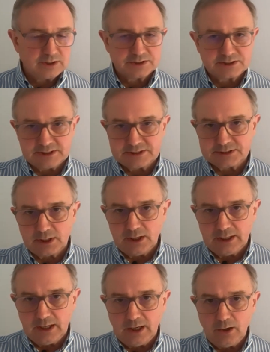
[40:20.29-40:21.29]

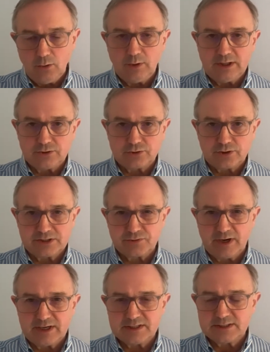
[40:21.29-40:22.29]
consistently low interest
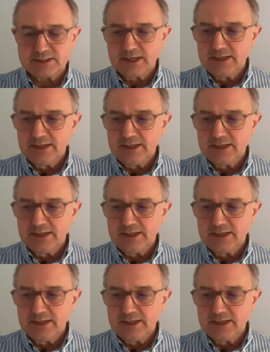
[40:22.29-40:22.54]
rates.